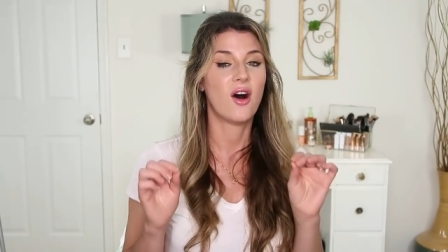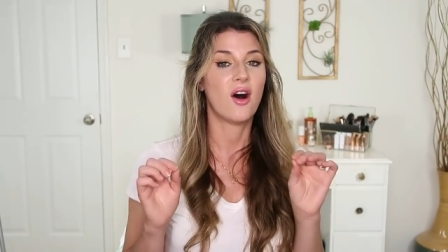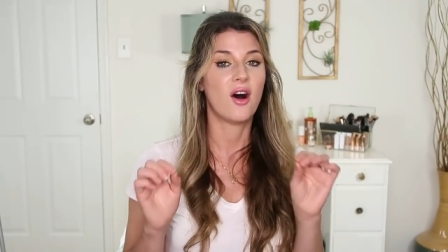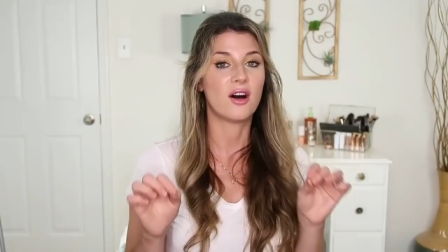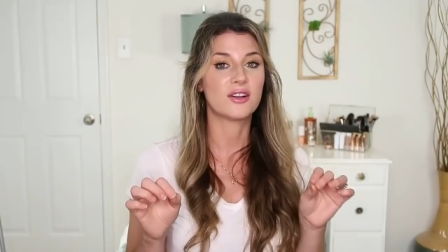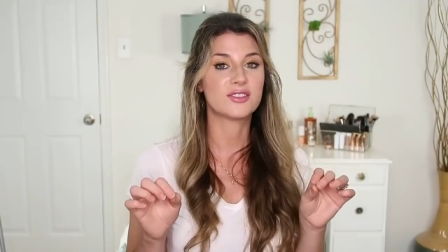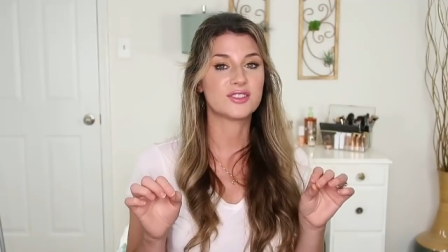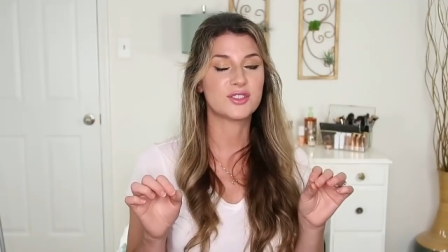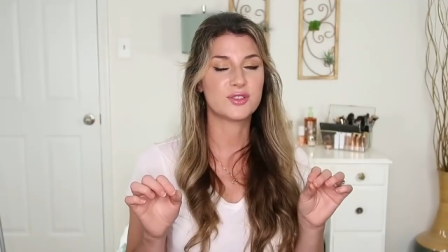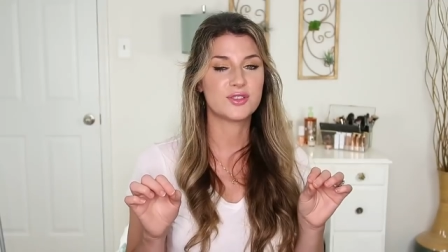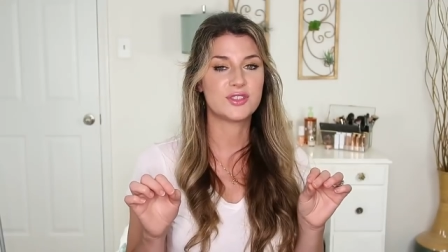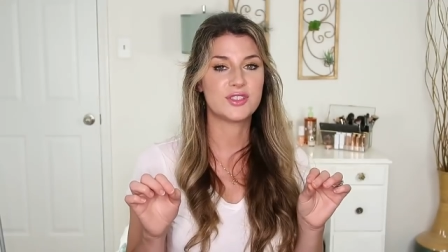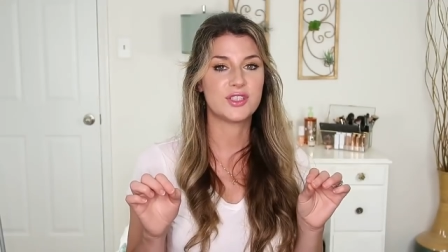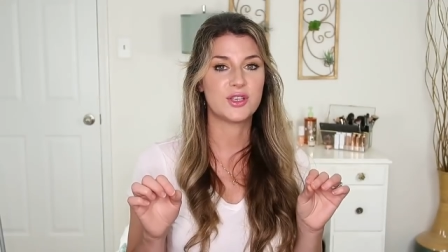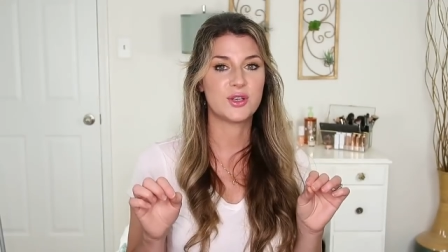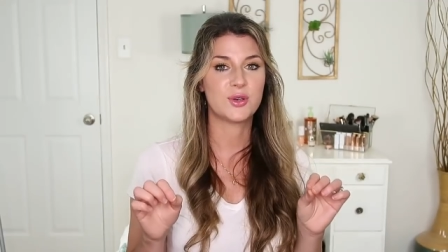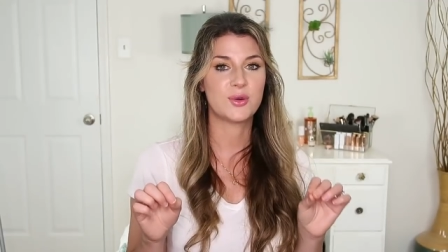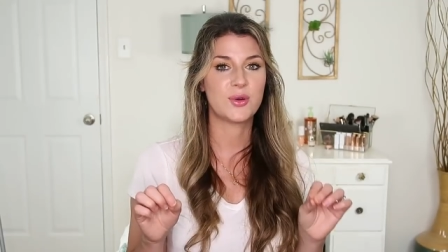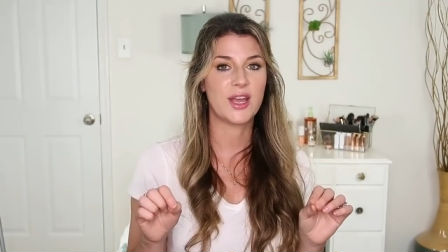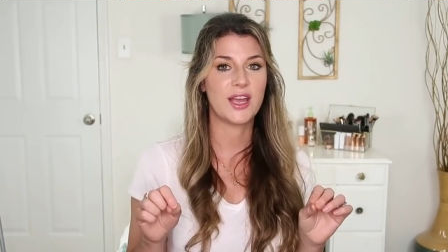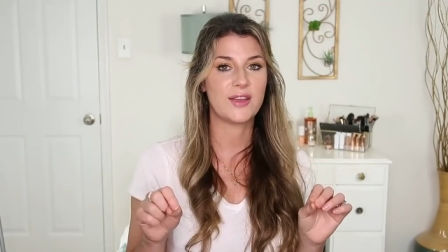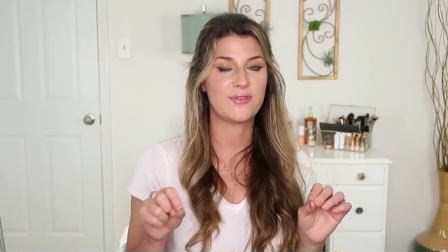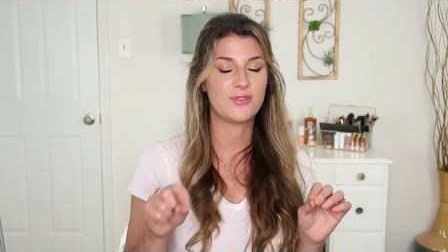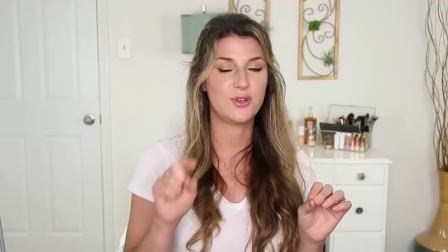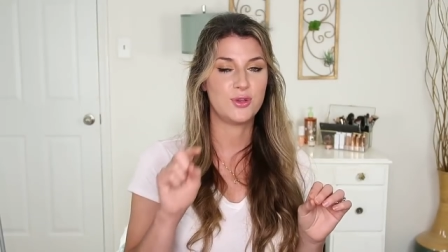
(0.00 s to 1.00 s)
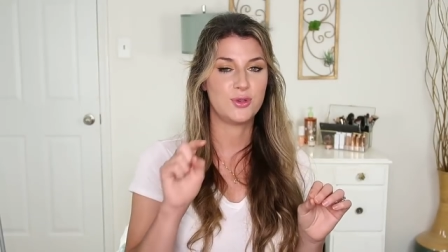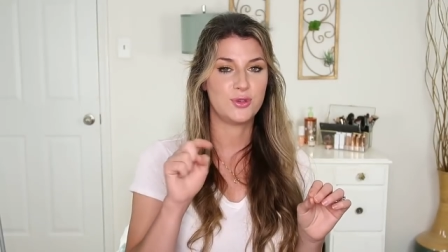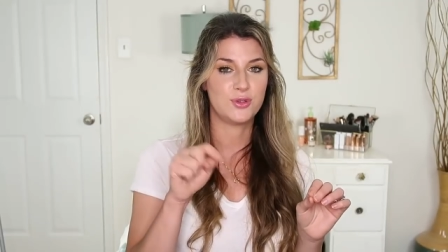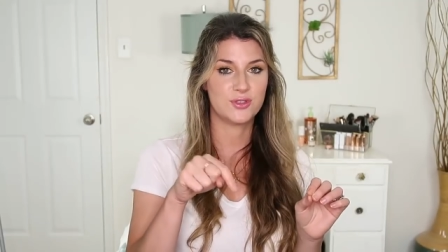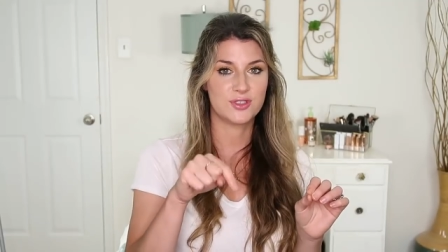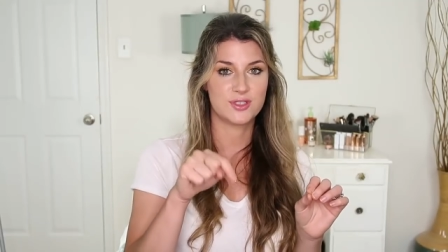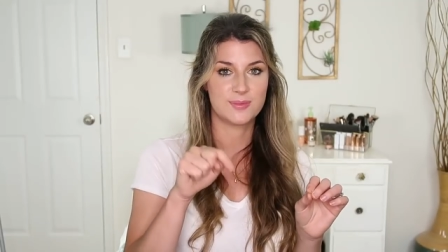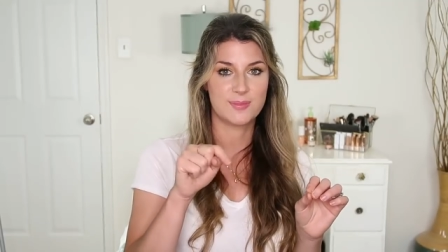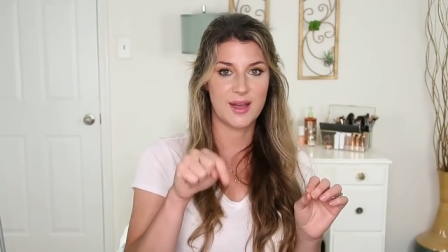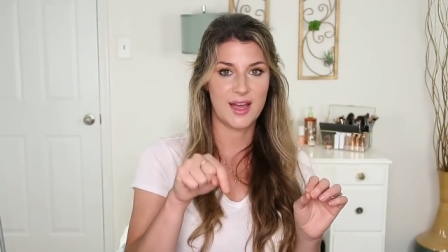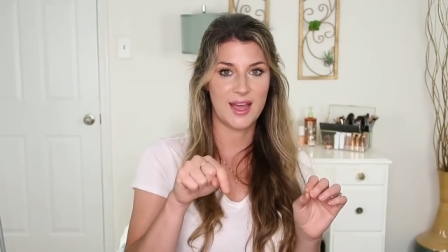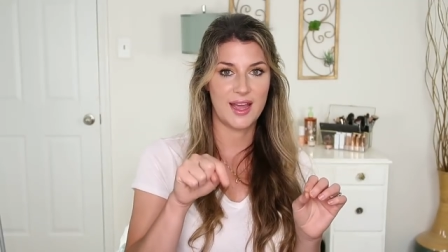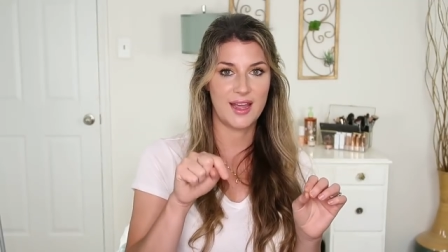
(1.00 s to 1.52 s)
Also too, if you
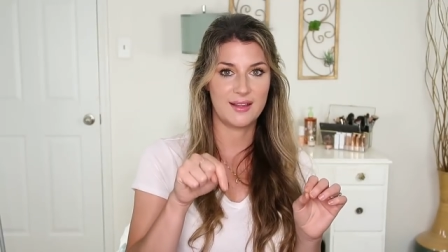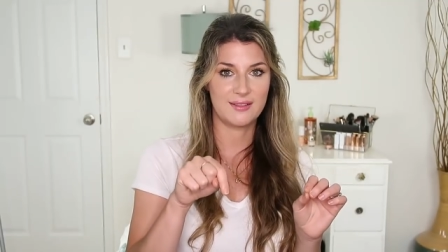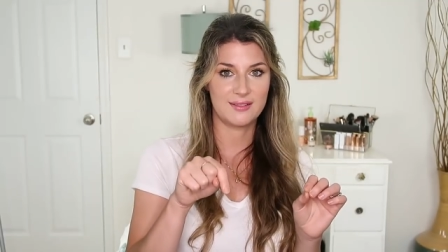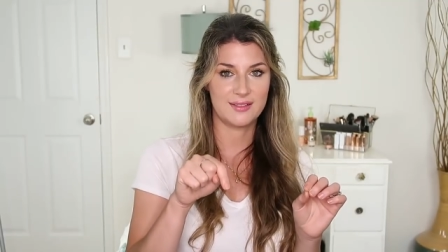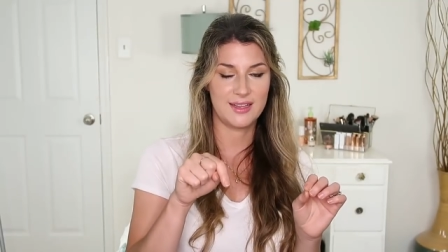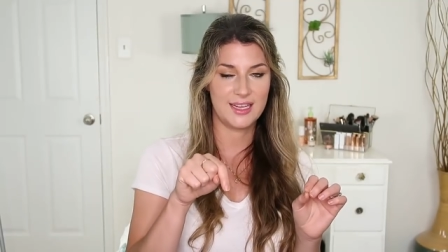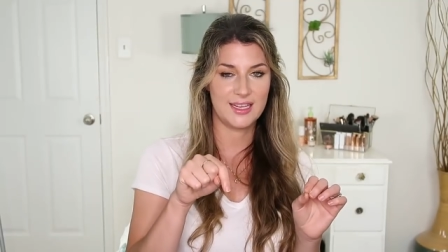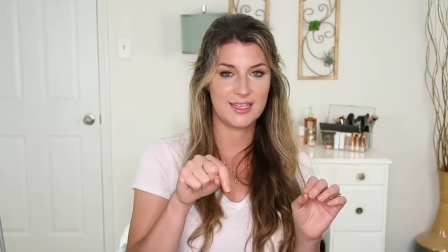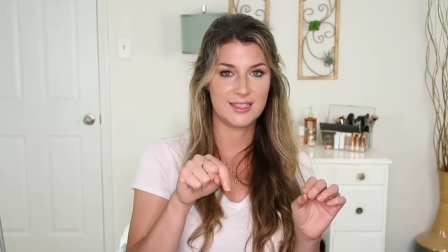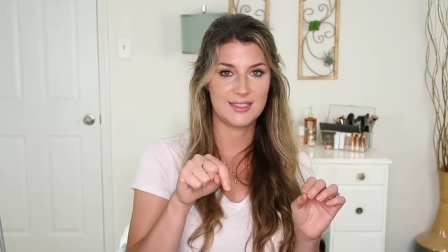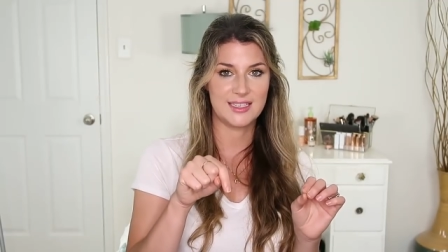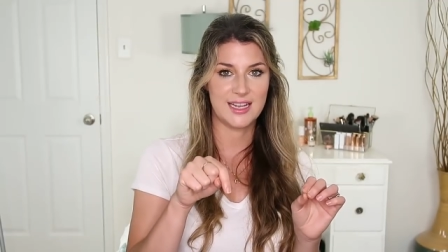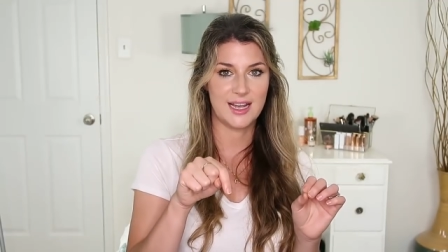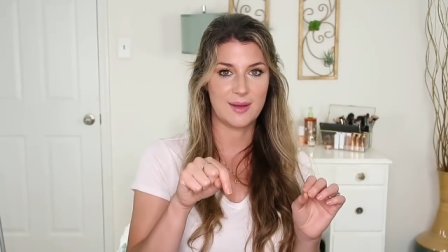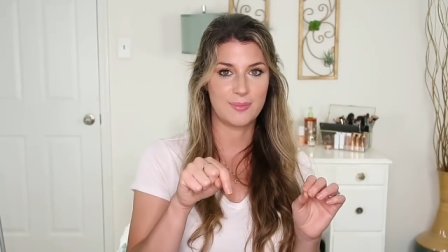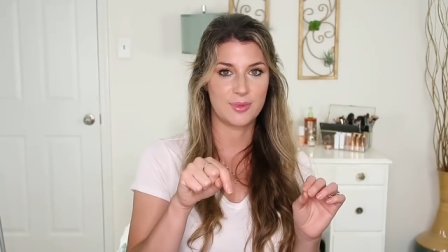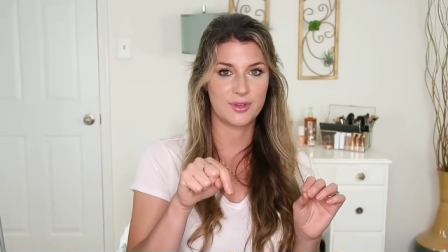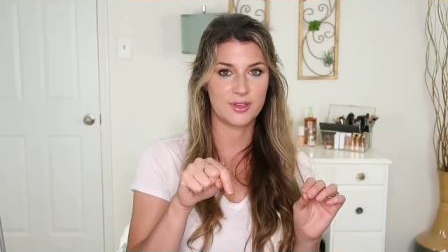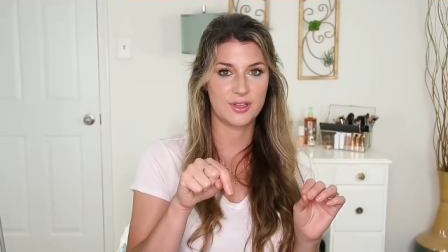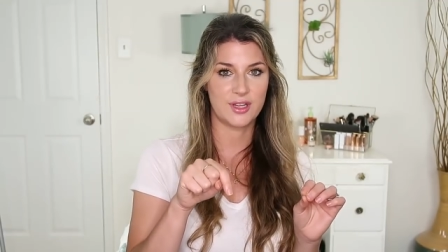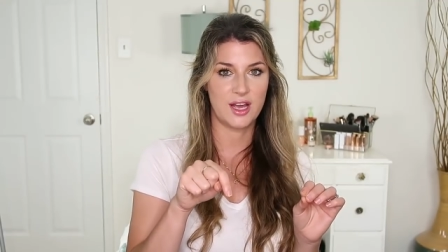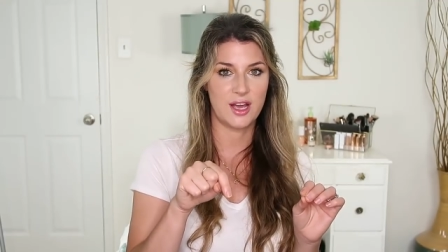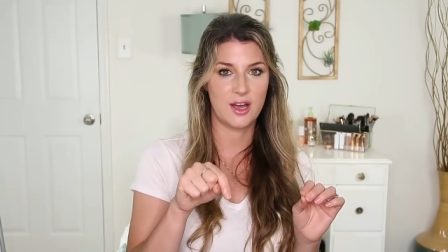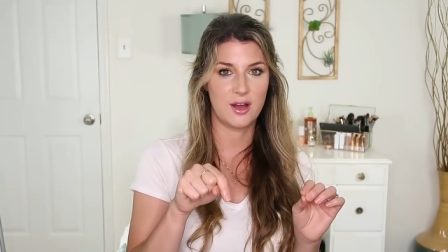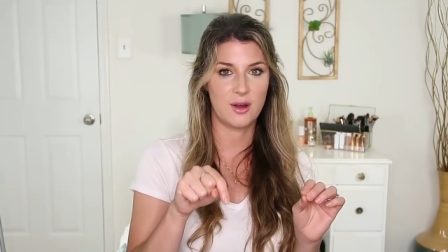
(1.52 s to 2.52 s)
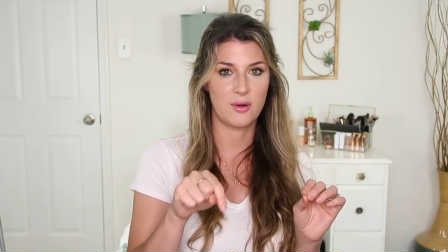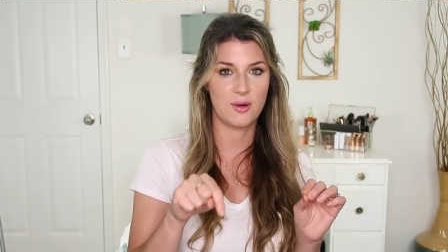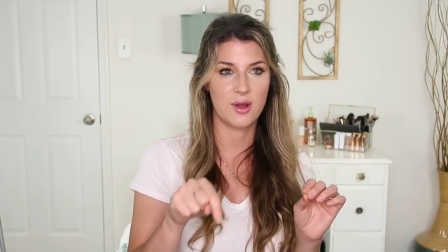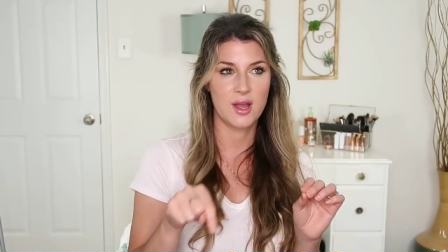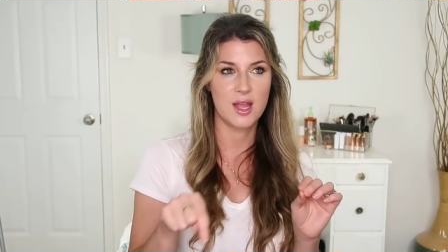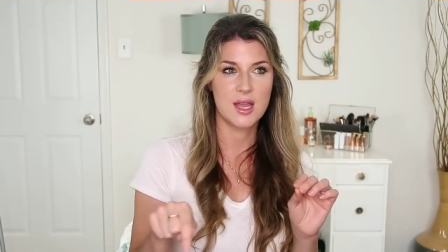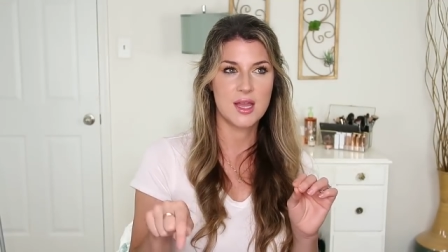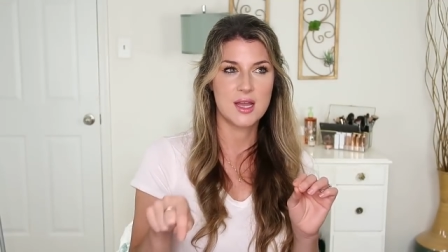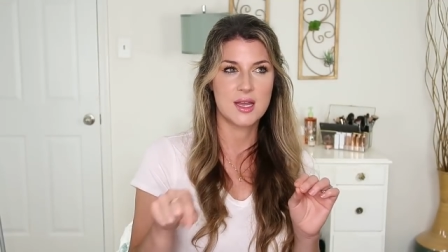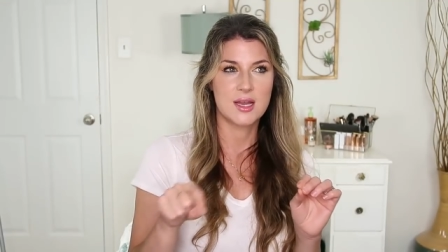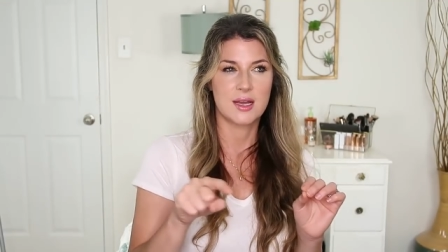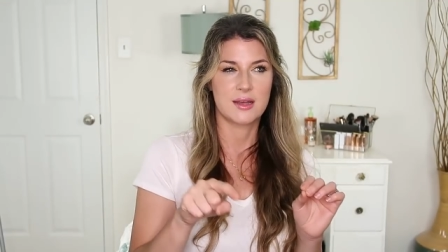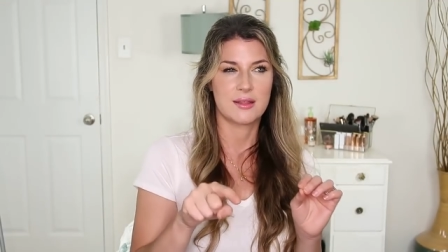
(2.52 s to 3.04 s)
use my link down below
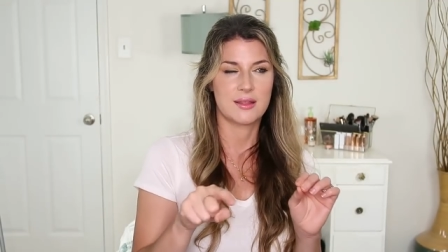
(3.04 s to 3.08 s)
